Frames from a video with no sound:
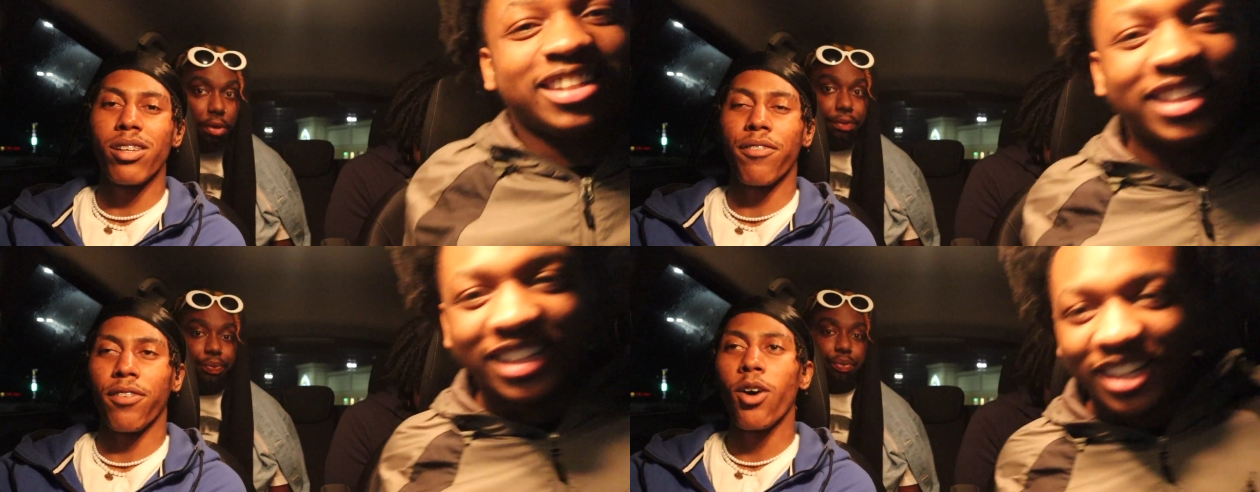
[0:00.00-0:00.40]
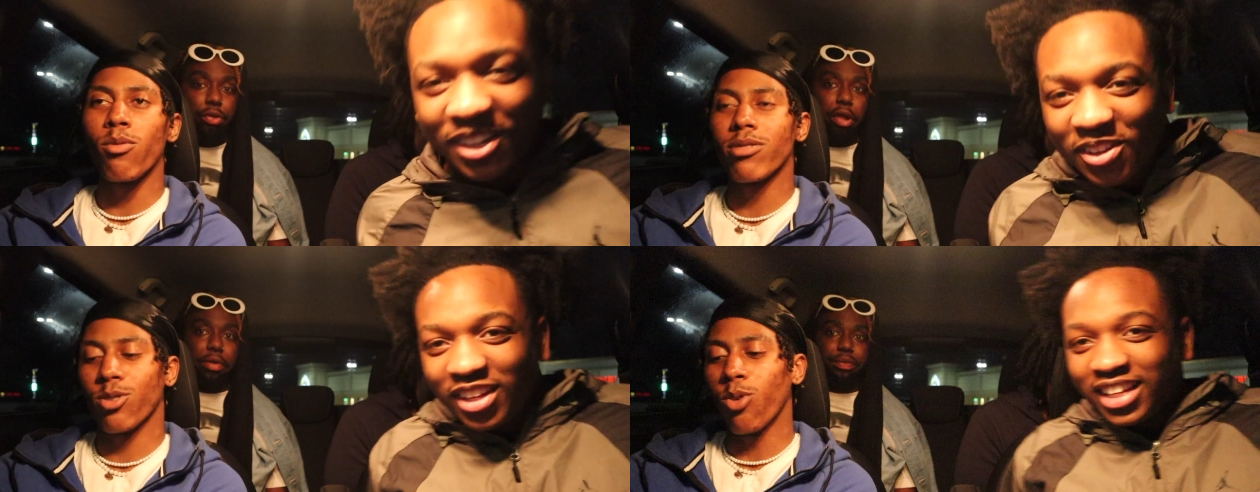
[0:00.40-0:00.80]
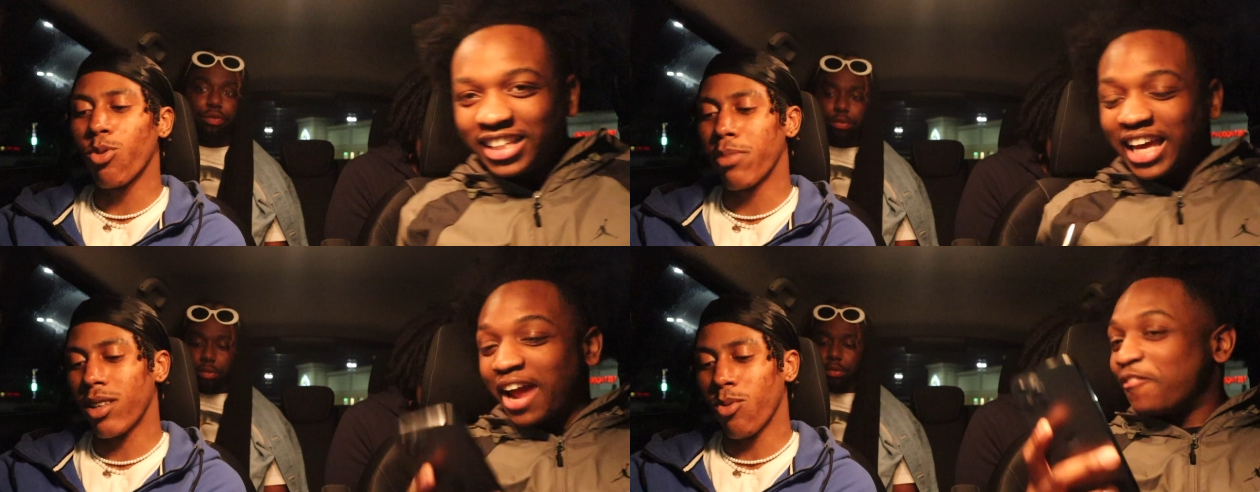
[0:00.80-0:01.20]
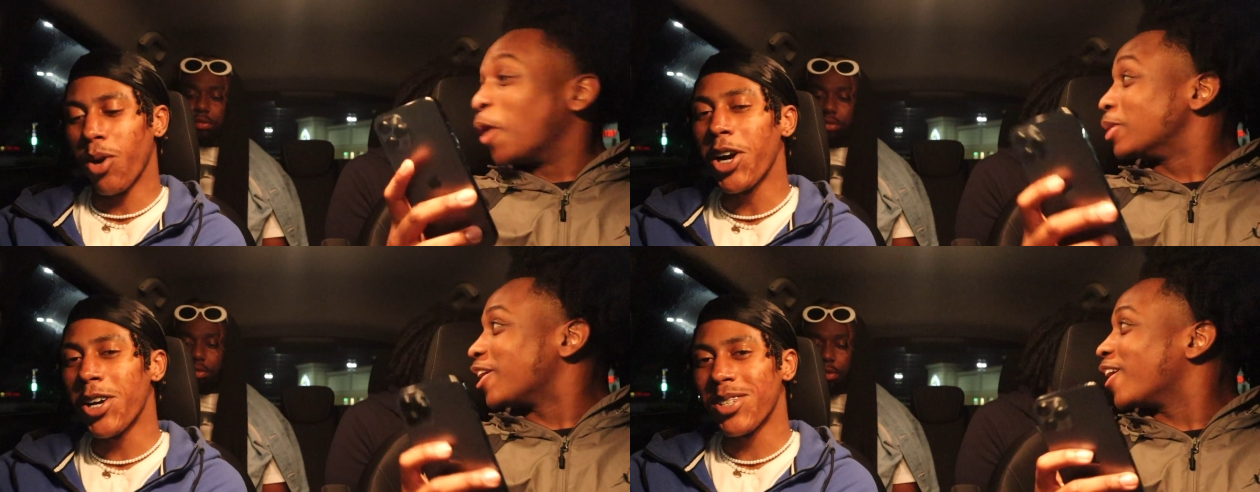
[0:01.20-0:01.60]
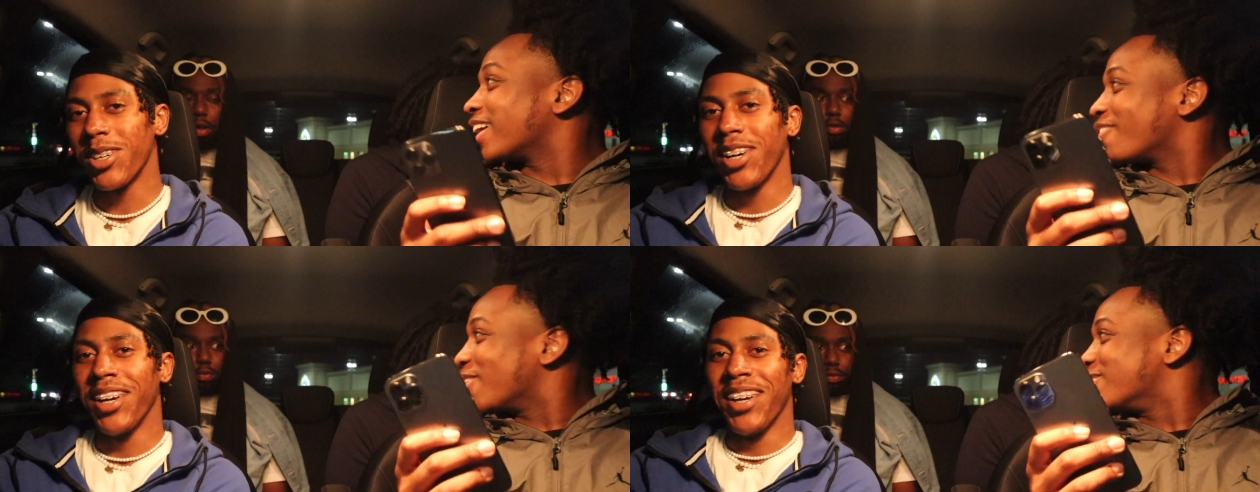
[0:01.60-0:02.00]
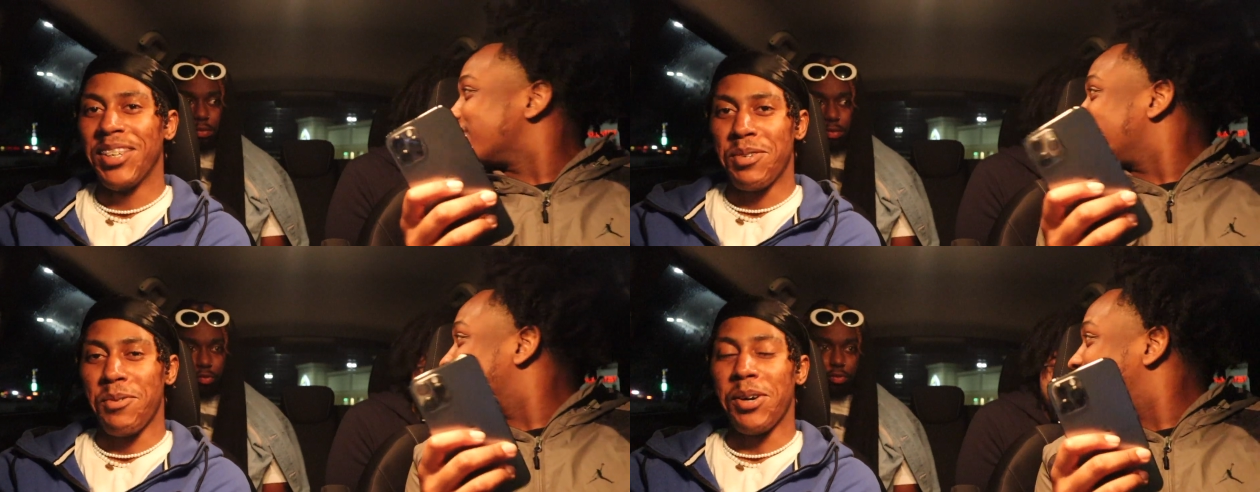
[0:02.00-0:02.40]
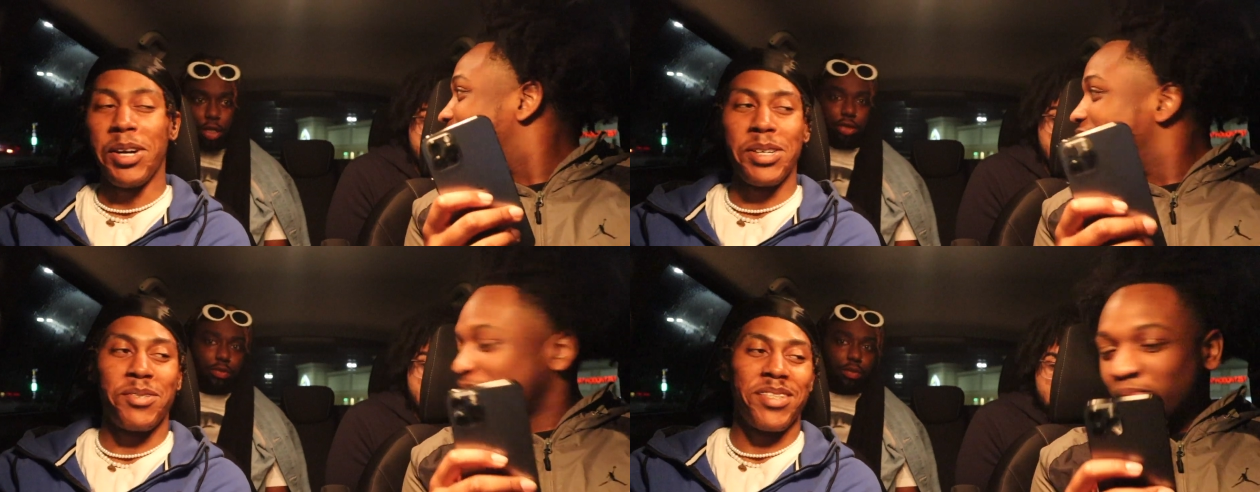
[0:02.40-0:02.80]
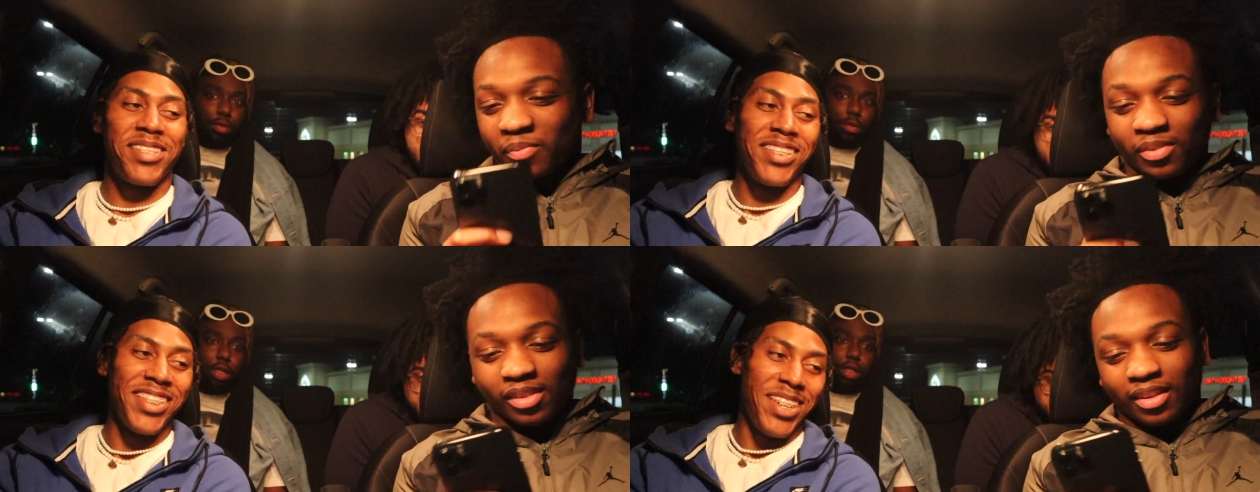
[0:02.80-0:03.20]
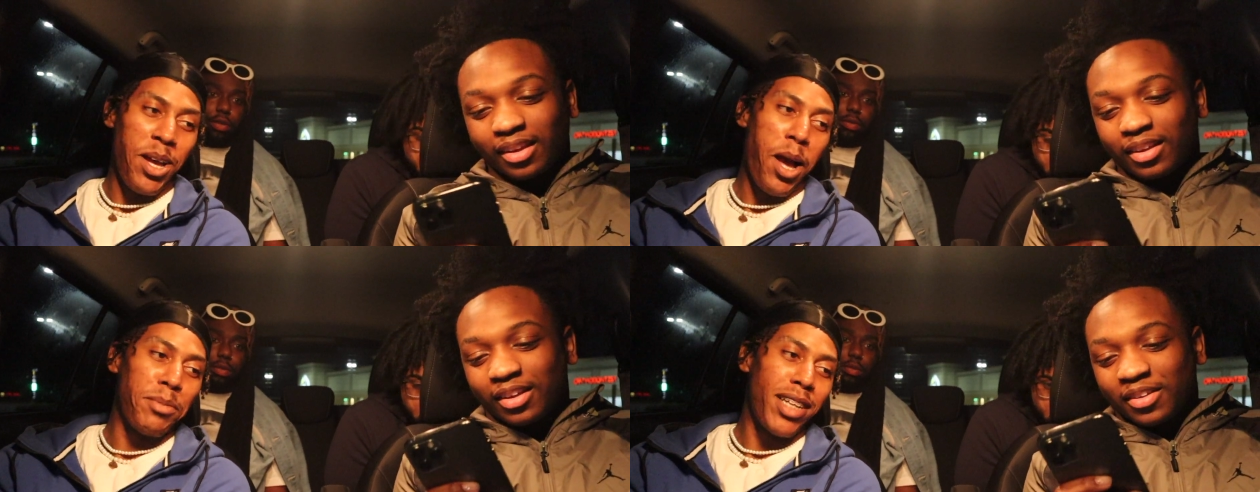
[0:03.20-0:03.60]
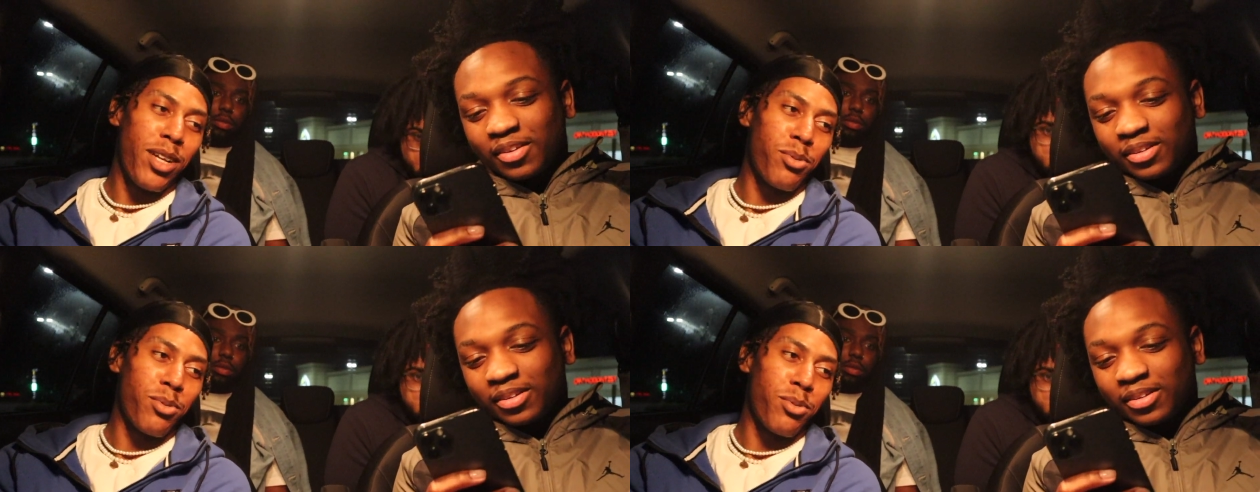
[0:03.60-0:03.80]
Speaker 1: your flow was cool. Yeah, that the flow words, was hard. That flow was hard. The words was. I mean, not